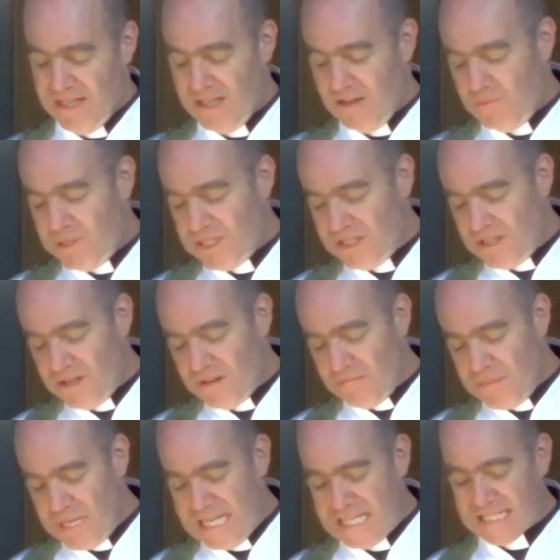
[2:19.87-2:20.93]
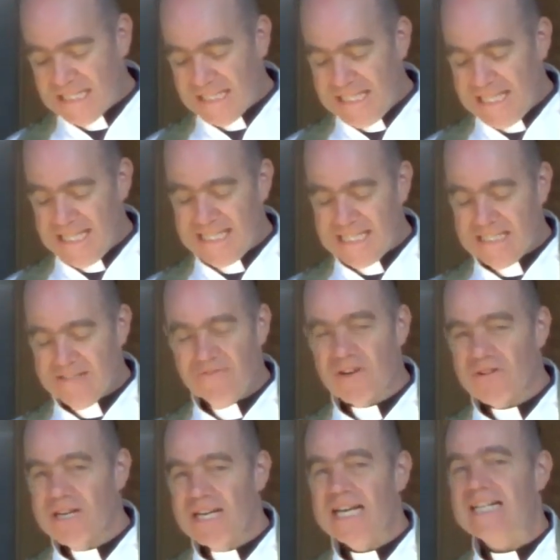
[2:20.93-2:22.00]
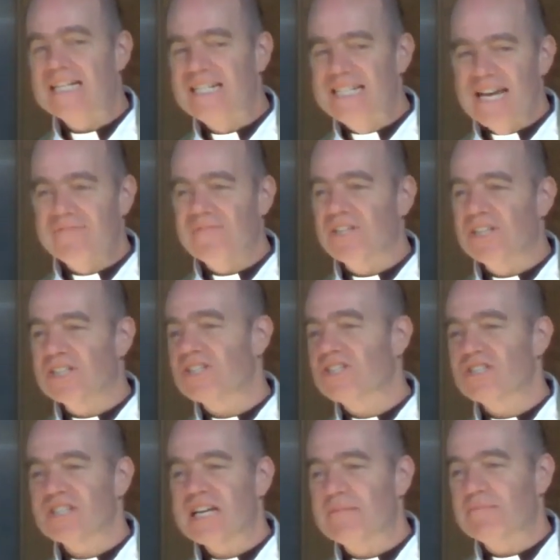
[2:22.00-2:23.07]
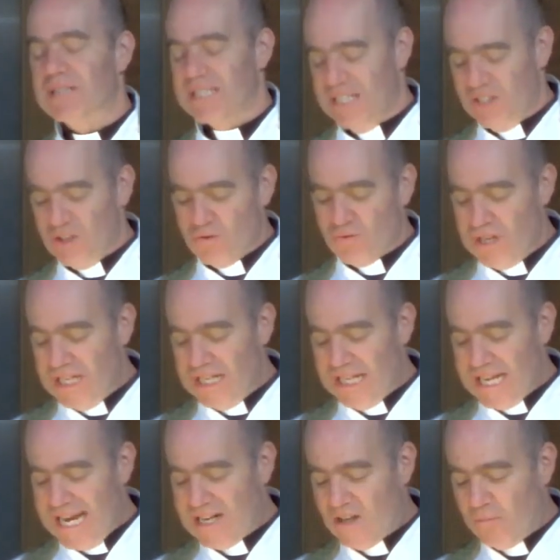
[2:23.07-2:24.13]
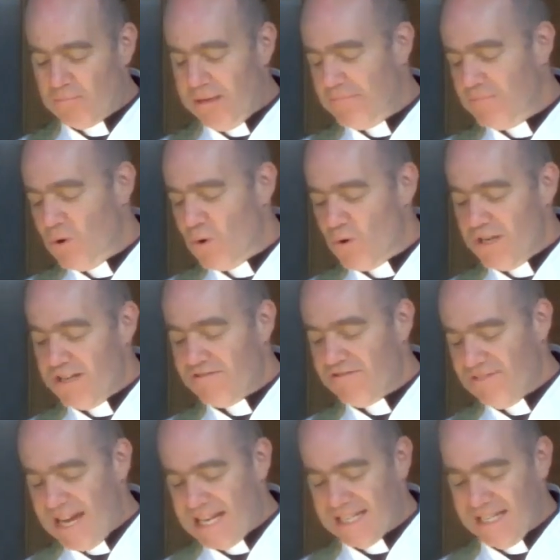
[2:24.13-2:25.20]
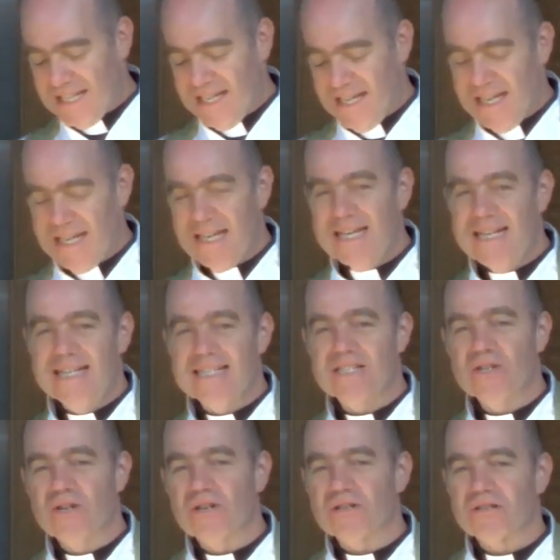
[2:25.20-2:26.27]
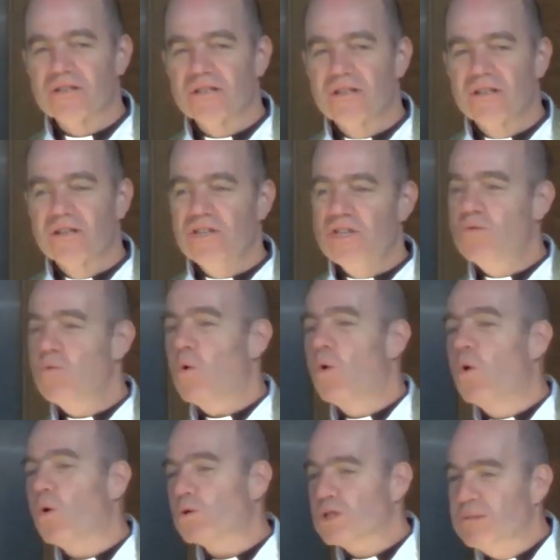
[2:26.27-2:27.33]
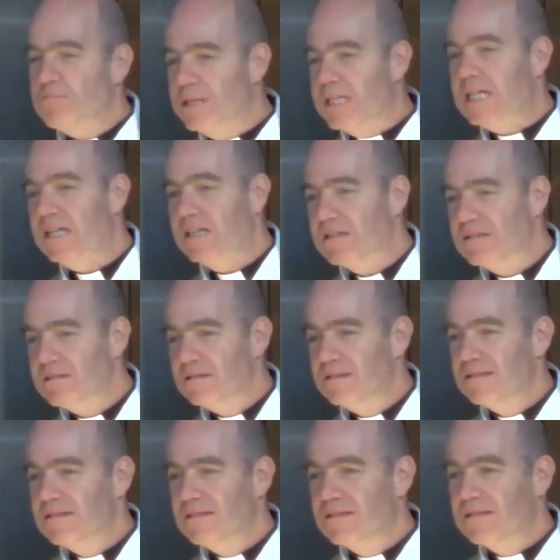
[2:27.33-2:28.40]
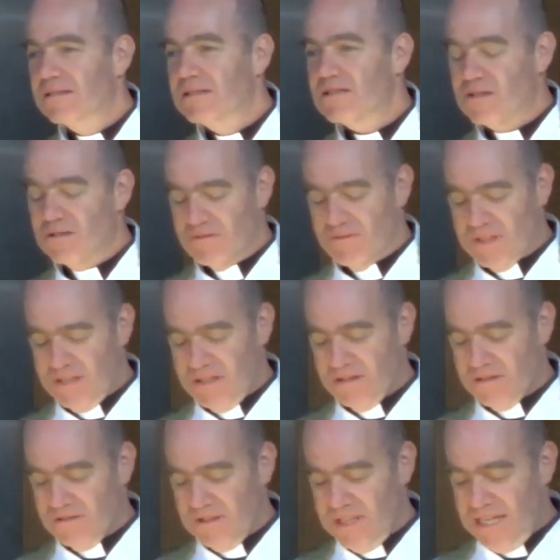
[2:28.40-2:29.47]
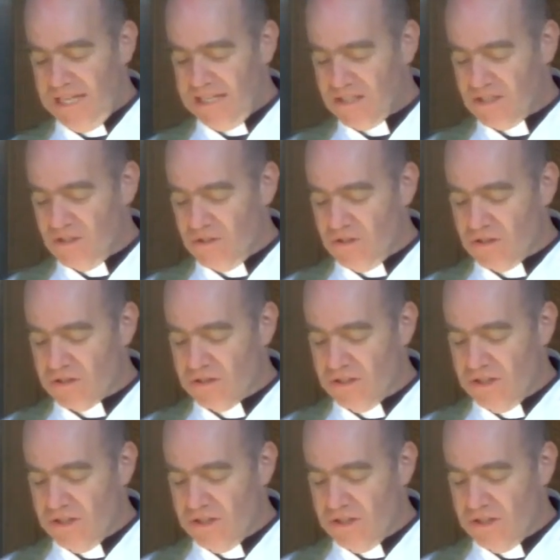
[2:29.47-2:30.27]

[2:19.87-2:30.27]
We should note immediately that this is a very definite statement. In the Greek, it cannot be more emphatic. It is not "you ought to be the salt of the earth." It's not